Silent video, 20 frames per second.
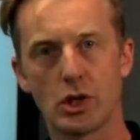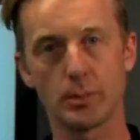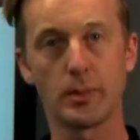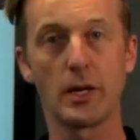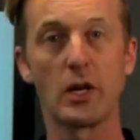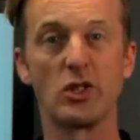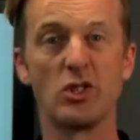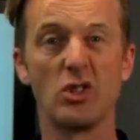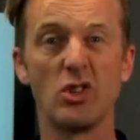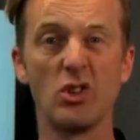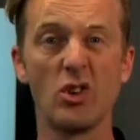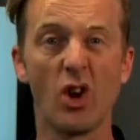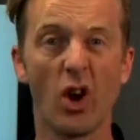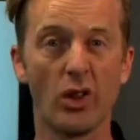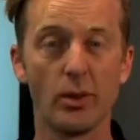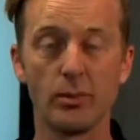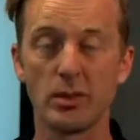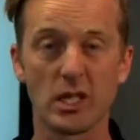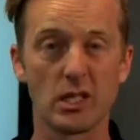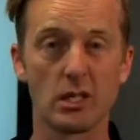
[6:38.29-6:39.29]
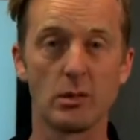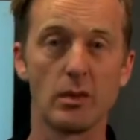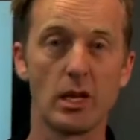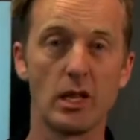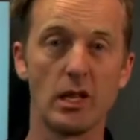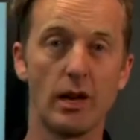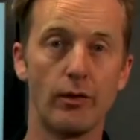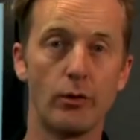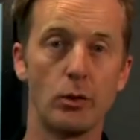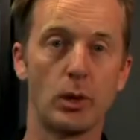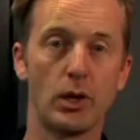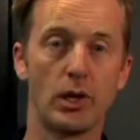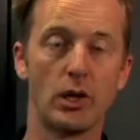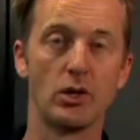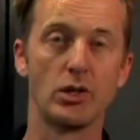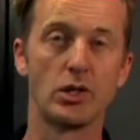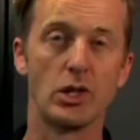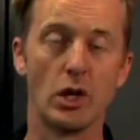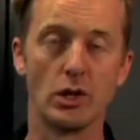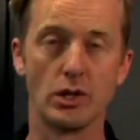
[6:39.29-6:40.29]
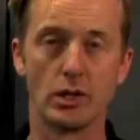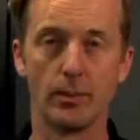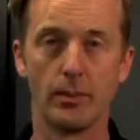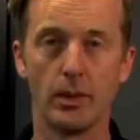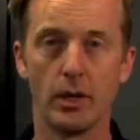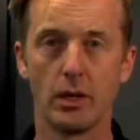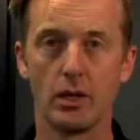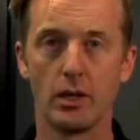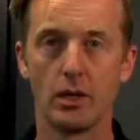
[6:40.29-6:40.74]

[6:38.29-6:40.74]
just because you know them, doesn't mean that everybody else knows them.